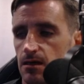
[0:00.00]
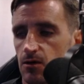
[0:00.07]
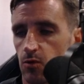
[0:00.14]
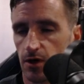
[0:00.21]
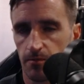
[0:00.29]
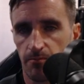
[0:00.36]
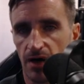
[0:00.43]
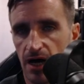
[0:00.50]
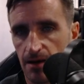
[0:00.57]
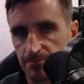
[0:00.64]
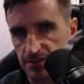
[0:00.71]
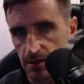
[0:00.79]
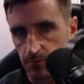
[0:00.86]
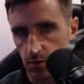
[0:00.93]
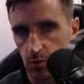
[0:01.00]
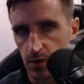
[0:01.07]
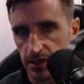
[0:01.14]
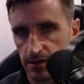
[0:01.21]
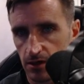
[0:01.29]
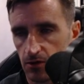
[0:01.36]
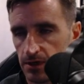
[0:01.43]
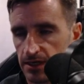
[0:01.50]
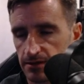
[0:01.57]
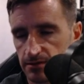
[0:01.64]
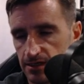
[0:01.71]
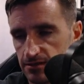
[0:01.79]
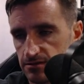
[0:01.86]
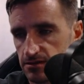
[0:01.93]
where it pops up a window and
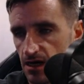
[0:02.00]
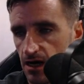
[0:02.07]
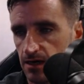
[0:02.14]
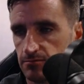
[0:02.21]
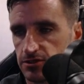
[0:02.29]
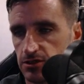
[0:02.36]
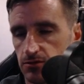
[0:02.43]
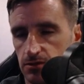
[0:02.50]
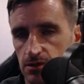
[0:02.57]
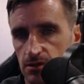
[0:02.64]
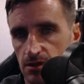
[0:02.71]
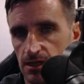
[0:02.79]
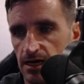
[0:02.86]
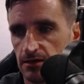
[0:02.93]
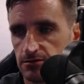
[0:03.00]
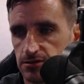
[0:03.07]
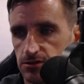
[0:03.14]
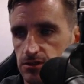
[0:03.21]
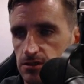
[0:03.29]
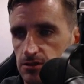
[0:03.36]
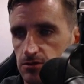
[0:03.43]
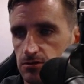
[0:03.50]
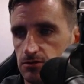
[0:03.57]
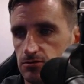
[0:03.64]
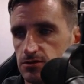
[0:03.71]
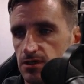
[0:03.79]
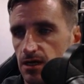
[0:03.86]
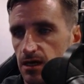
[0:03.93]
it times you and it allows you to
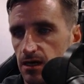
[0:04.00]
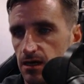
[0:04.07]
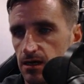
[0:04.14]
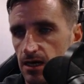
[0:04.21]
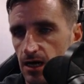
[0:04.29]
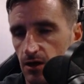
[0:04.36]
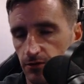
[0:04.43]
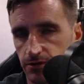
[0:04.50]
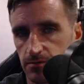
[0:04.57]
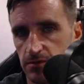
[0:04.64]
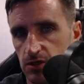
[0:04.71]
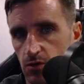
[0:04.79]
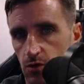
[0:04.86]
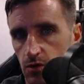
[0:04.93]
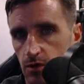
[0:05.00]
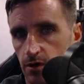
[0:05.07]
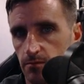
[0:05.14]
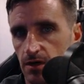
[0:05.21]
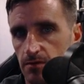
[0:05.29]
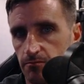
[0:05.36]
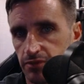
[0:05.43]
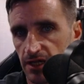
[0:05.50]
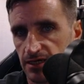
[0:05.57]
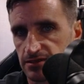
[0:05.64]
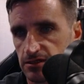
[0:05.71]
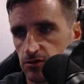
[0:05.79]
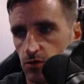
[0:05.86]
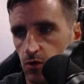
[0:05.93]
use a alchemy orb, a
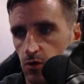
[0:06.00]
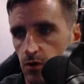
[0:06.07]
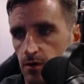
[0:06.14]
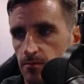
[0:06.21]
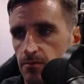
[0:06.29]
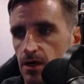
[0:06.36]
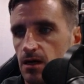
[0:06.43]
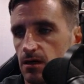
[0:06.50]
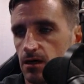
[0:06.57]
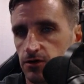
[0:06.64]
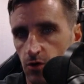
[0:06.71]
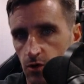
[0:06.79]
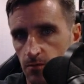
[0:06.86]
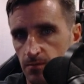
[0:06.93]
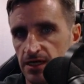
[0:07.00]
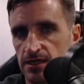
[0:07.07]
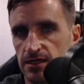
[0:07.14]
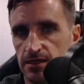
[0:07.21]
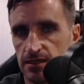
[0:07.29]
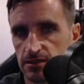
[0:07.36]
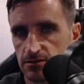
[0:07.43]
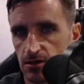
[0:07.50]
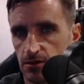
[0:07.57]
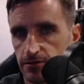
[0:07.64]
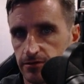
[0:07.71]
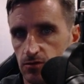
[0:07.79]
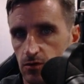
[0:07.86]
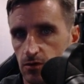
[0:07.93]
blessed orb, annulment and
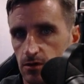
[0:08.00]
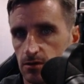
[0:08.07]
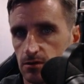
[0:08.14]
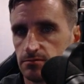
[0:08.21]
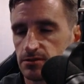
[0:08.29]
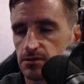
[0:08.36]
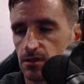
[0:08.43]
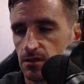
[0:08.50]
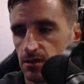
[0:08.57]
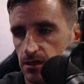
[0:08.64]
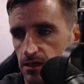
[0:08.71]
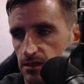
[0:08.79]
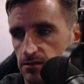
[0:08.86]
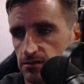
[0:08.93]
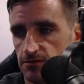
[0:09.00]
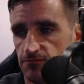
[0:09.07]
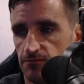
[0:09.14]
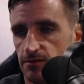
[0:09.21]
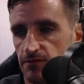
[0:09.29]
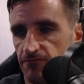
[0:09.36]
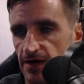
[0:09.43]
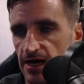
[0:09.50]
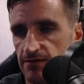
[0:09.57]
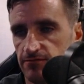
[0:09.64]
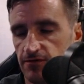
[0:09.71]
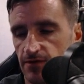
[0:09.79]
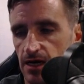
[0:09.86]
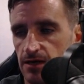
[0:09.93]
exalted orbs, and 5
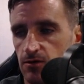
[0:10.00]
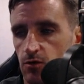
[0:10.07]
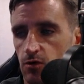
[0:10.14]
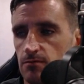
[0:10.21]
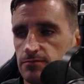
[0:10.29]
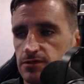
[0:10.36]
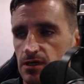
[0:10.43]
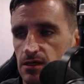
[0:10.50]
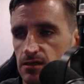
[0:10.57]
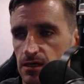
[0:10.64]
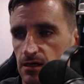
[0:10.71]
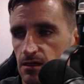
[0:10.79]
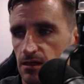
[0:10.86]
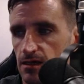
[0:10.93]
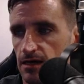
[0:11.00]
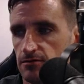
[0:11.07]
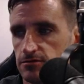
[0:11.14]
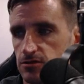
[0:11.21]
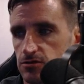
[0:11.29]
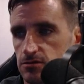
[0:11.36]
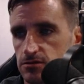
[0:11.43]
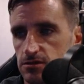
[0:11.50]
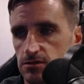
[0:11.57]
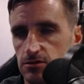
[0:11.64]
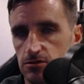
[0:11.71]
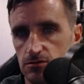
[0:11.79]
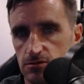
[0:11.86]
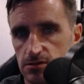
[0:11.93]
divine orbs. And then it allows you to
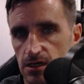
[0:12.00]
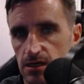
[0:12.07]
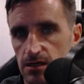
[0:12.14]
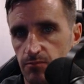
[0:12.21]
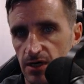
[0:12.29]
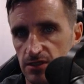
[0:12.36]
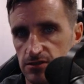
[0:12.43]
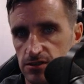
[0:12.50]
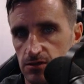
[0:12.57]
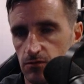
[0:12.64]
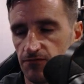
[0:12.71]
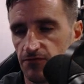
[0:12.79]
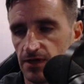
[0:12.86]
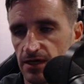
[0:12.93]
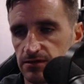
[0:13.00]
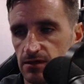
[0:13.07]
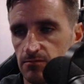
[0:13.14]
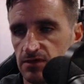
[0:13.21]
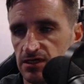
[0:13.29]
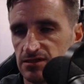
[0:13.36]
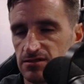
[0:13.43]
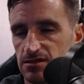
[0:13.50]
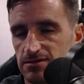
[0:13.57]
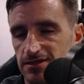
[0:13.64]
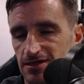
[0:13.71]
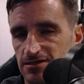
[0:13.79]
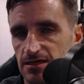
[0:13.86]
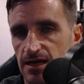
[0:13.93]
use a budget reflecting mist that
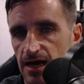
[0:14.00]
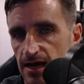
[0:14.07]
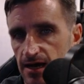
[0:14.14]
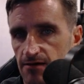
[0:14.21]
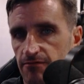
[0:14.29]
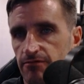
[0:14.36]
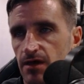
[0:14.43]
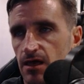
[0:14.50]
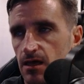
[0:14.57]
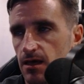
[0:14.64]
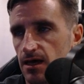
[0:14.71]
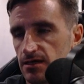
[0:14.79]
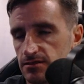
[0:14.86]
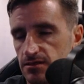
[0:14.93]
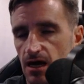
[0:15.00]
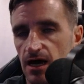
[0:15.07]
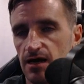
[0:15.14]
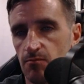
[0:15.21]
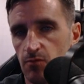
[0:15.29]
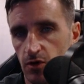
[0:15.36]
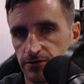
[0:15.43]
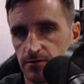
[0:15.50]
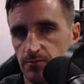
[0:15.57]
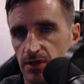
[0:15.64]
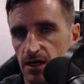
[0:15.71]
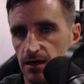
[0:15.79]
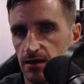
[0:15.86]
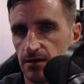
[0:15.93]
doesn't have as high a
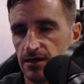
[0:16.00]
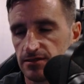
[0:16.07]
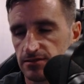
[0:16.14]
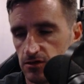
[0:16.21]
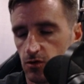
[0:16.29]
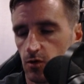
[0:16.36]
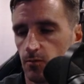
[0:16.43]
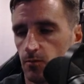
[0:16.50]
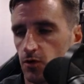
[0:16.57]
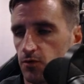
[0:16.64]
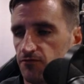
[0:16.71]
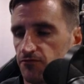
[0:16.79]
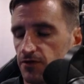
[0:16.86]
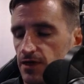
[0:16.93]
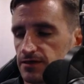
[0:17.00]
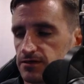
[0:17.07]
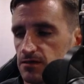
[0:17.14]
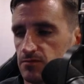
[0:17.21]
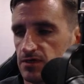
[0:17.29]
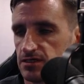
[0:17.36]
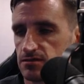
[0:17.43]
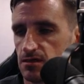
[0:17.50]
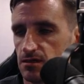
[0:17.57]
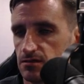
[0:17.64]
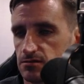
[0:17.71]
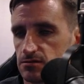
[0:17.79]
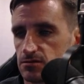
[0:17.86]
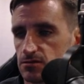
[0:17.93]
multiplier as the normal reflecting mist
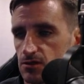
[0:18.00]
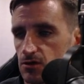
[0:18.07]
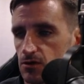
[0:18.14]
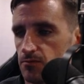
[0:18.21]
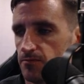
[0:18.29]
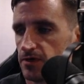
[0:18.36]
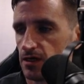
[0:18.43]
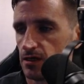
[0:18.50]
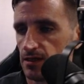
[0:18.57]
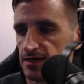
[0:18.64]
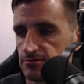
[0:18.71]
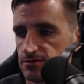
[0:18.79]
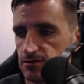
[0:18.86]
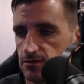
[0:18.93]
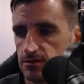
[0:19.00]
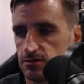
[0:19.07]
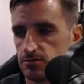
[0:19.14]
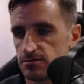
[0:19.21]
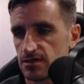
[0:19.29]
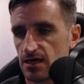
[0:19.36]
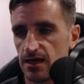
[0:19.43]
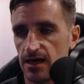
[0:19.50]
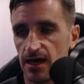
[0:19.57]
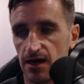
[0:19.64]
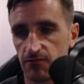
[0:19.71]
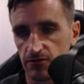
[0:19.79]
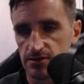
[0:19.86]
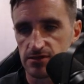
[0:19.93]
does. So it allows you to use that
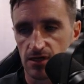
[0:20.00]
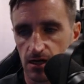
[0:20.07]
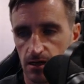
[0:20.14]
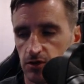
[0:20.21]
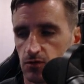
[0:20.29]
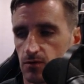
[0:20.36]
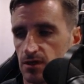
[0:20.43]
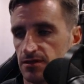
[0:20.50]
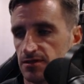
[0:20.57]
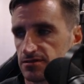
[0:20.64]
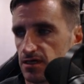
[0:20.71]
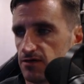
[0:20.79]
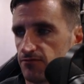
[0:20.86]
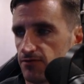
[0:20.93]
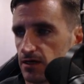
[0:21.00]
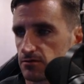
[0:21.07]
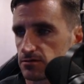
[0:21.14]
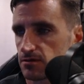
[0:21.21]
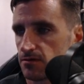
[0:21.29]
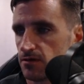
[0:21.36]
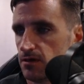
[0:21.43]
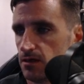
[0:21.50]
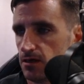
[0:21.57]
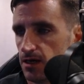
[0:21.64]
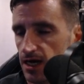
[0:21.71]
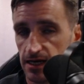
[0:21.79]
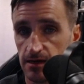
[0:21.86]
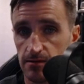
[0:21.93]
every time you run the safe house.
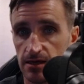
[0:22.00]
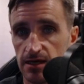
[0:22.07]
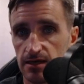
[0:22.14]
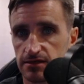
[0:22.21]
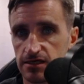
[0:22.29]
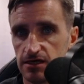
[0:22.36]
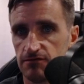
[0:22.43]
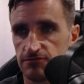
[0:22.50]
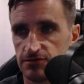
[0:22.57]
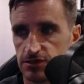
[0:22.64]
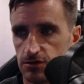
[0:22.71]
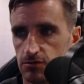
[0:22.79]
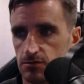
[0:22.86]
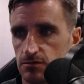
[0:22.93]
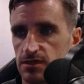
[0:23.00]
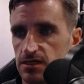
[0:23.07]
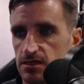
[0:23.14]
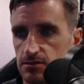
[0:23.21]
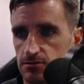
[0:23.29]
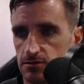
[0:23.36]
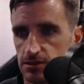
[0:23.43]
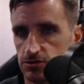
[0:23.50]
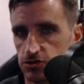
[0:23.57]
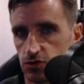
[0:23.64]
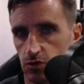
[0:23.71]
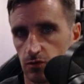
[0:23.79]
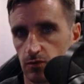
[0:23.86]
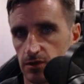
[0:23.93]
And it gives you the
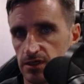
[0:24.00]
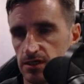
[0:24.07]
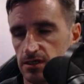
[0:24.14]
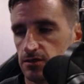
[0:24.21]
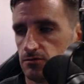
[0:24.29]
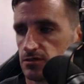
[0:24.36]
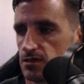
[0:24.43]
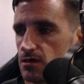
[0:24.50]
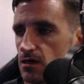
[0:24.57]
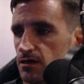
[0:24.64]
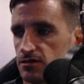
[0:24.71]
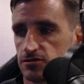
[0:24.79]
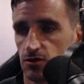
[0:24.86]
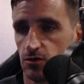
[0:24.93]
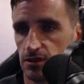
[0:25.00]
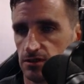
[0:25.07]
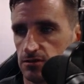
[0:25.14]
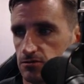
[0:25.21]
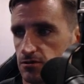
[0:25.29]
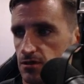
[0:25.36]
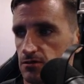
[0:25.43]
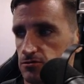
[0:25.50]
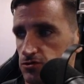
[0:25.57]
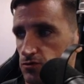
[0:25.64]
jewelry to use it on. It's only used on